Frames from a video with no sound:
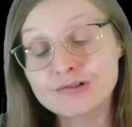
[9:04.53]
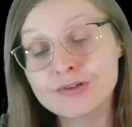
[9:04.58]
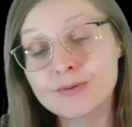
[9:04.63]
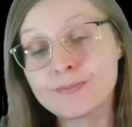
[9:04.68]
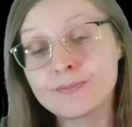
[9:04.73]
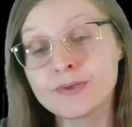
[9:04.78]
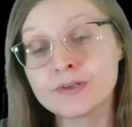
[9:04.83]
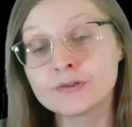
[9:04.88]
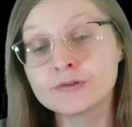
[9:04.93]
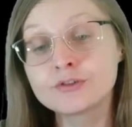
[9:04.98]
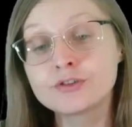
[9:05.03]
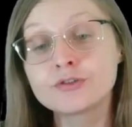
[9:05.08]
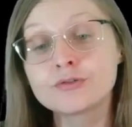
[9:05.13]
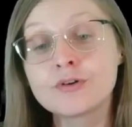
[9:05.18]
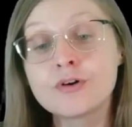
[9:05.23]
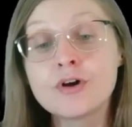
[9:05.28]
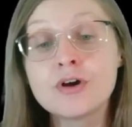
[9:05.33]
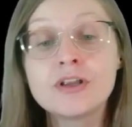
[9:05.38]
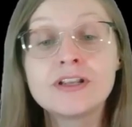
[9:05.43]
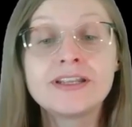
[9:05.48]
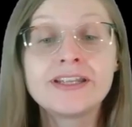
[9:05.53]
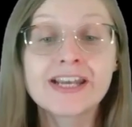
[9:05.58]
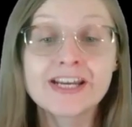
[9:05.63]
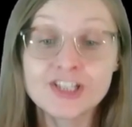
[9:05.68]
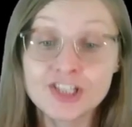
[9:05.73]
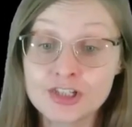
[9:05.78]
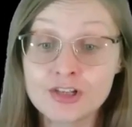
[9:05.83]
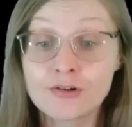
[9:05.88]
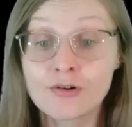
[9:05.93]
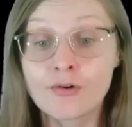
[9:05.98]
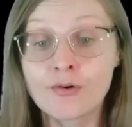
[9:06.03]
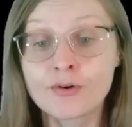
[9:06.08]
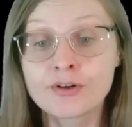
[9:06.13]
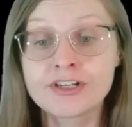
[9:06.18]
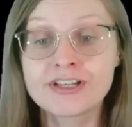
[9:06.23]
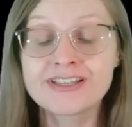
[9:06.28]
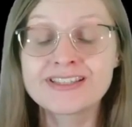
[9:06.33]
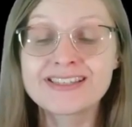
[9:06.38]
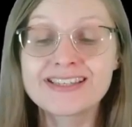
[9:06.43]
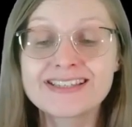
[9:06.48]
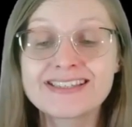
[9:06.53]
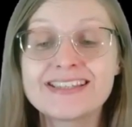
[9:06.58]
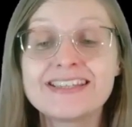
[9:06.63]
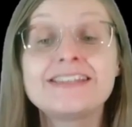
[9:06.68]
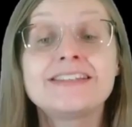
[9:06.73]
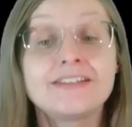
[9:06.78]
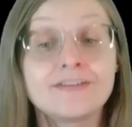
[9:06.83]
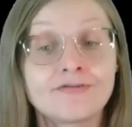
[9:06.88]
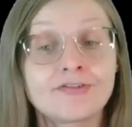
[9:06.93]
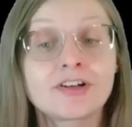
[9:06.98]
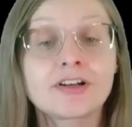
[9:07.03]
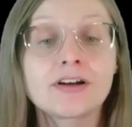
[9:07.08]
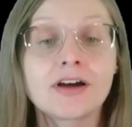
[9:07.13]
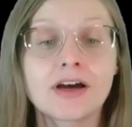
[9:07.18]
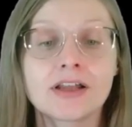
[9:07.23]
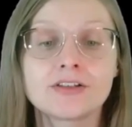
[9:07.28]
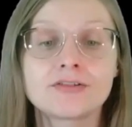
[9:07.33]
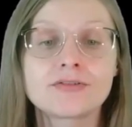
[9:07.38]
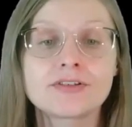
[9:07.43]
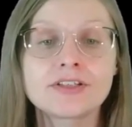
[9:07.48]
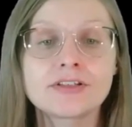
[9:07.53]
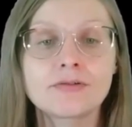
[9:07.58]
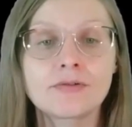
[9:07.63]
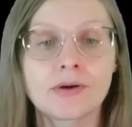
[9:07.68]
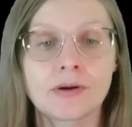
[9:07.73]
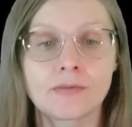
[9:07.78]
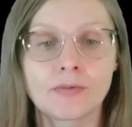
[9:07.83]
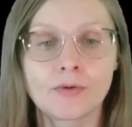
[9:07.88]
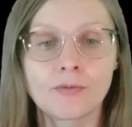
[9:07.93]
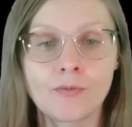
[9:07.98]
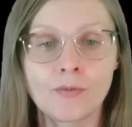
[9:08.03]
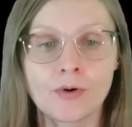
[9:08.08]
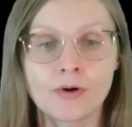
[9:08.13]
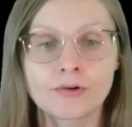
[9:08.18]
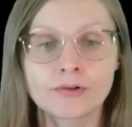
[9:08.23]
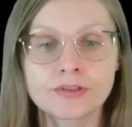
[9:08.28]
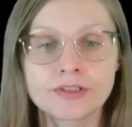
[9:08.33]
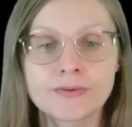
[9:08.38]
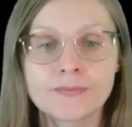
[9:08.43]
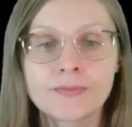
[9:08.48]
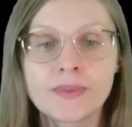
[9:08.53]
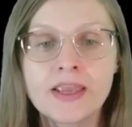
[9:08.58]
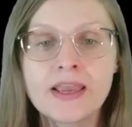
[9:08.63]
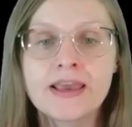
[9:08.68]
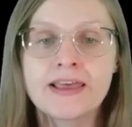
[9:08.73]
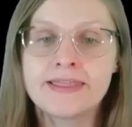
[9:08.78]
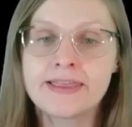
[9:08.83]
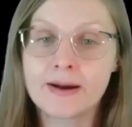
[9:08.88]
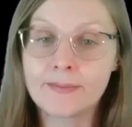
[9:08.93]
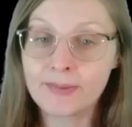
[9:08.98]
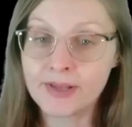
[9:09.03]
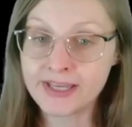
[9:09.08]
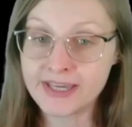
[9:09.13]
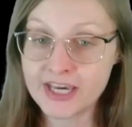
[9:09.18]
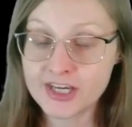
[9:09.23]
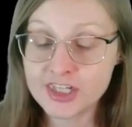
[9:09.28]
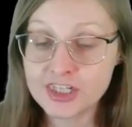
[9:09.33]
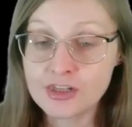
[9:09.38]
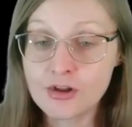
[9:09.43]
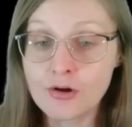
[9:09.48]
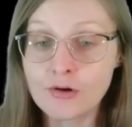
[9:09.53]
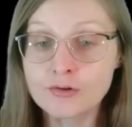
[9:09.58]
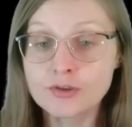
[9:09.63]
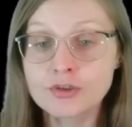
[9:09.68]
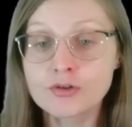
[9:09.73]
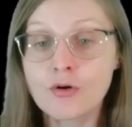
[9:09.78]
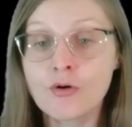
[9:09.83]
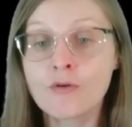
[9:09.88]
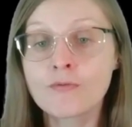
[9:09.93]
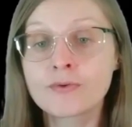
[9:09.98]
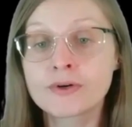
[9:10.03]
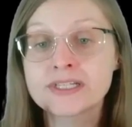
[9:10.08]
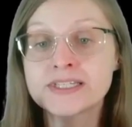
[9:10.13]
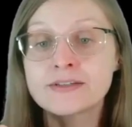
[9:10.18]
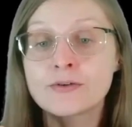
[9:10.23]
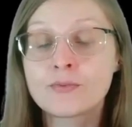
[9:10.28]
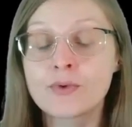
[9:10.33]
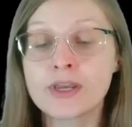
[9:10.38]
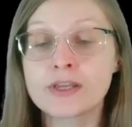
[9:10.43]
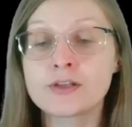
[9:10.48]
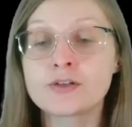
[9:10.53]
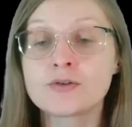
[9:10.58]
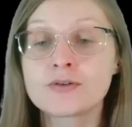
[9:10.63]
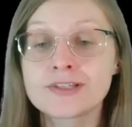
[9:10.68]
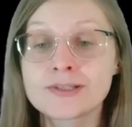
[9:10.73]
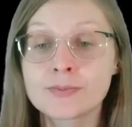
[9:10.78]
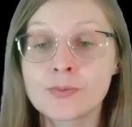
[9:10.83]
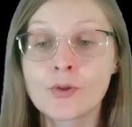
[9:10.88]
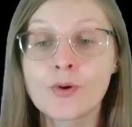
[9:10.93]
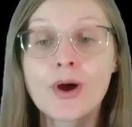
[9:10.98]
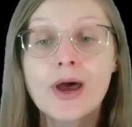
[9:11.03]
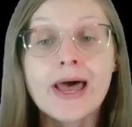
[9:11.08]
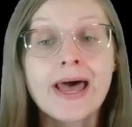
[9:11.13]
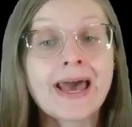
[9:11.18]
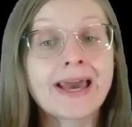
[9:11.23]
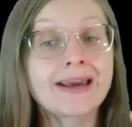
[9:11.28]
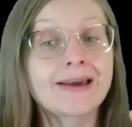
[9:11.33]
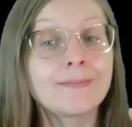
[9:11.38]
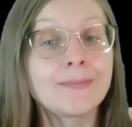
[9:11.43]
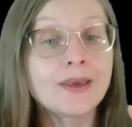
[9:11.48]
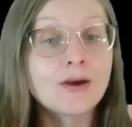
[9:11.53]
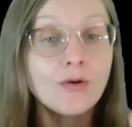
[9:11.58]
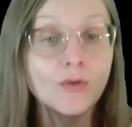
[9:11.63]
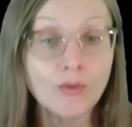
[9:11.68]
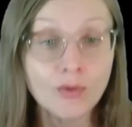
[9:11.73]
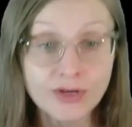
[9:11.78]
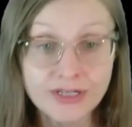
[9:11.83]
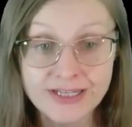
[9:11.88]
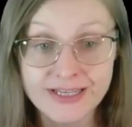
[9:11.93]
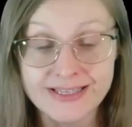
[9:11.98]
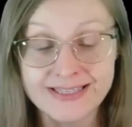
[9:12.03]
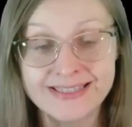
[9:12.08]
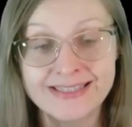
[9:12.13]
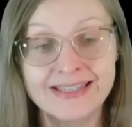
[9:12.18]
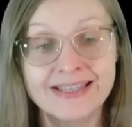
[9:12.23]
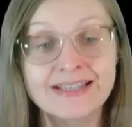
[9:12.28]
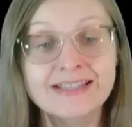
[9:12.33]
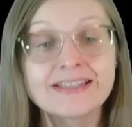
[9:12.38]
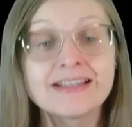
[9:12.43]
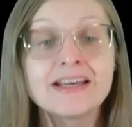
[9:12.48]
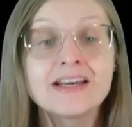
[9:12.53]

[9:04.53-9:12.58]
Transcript: appeal to national audiences in different countries around the world. The application also offers a way to explore ACME audiences